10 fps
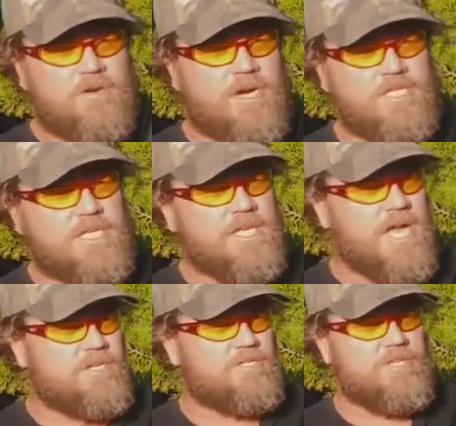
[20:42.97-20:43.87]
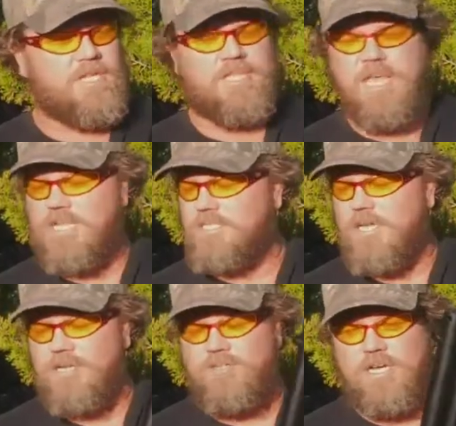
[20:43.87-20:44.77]
crazy connectors, anything like that.
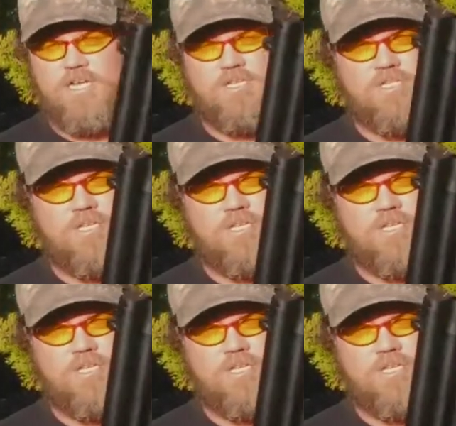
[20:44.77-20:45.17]
Slides right in,